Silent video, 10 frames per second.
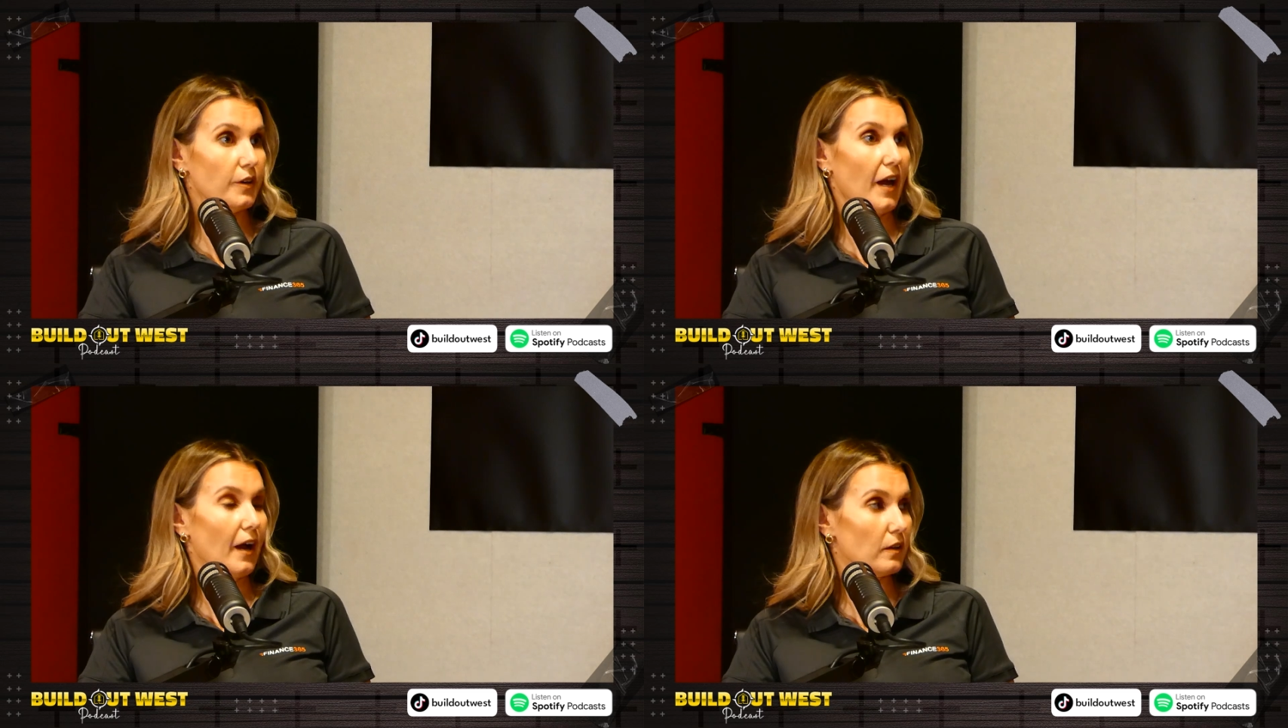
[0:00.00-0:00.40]

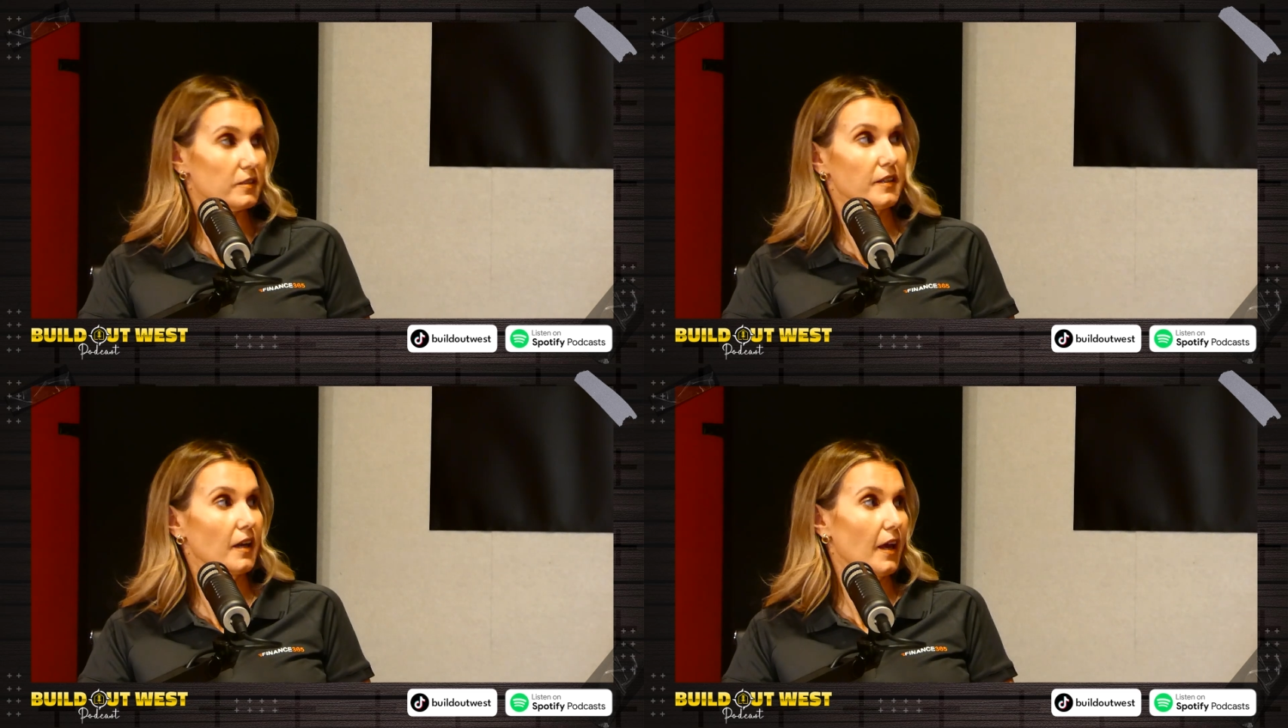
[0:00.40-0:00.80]

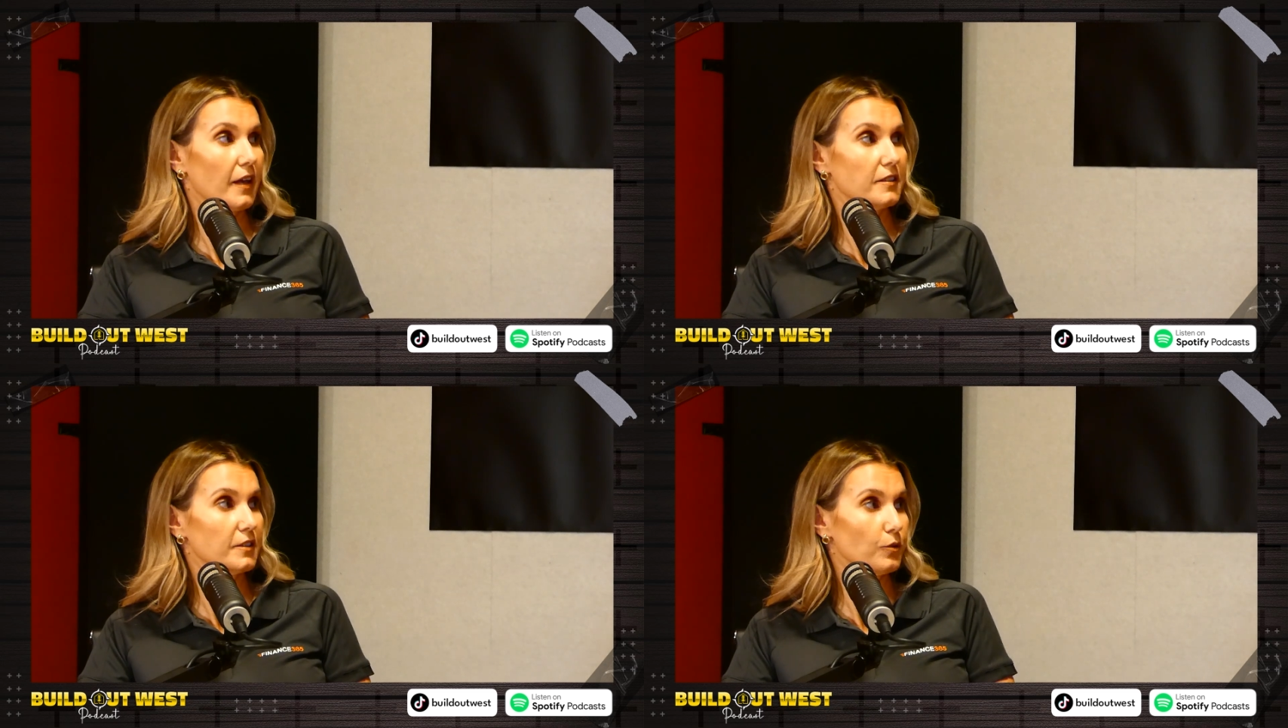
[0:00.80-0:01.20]
house and
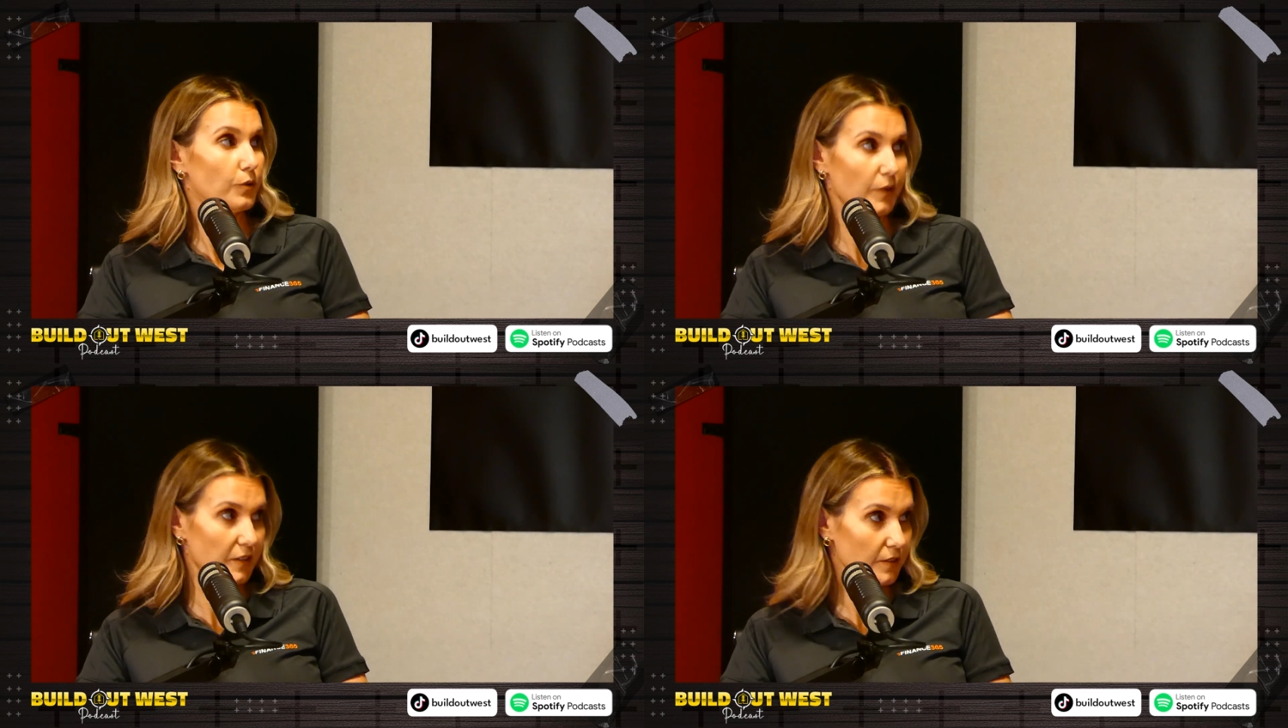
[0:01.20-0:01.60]
land and all
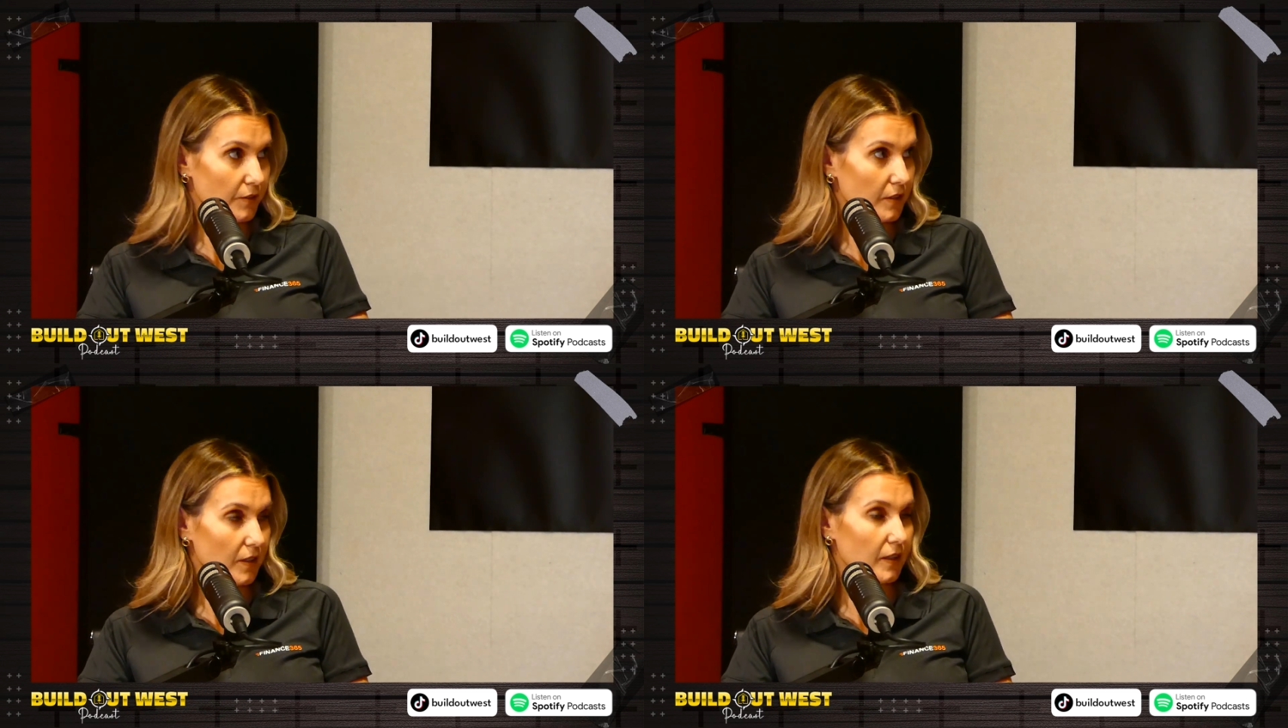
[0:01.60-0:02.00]
the rest
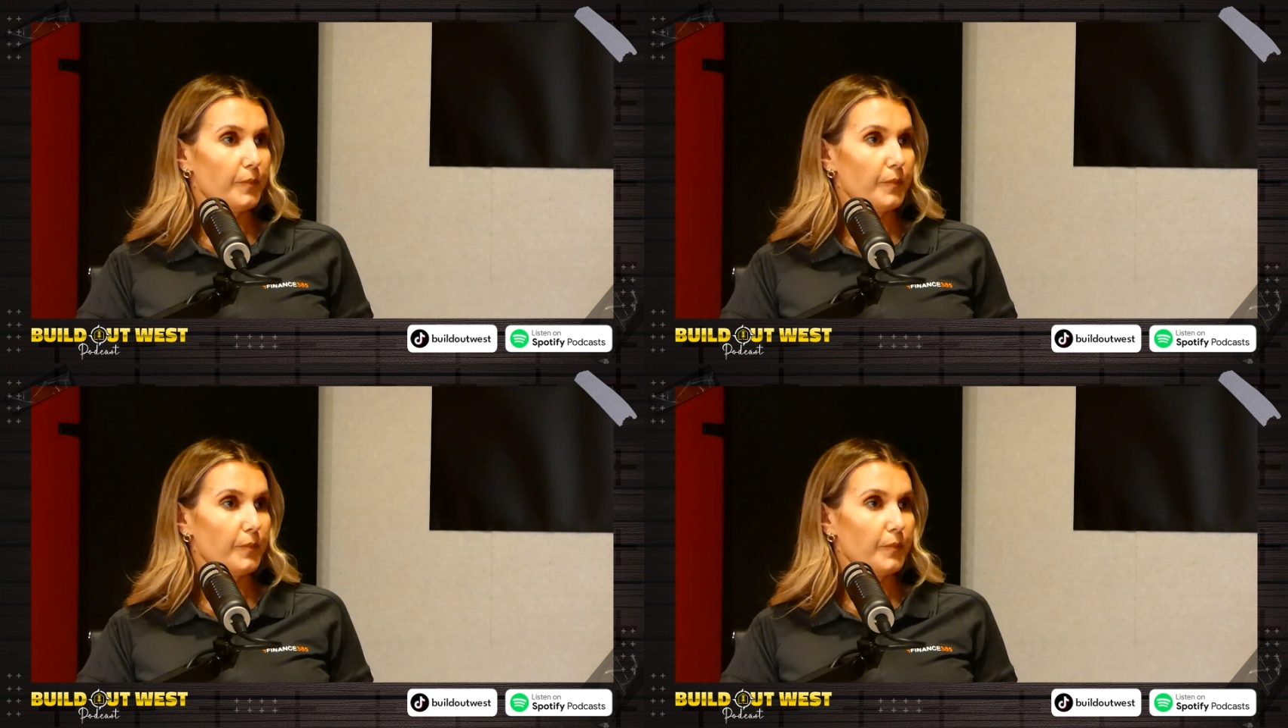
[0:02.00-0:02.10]
of it.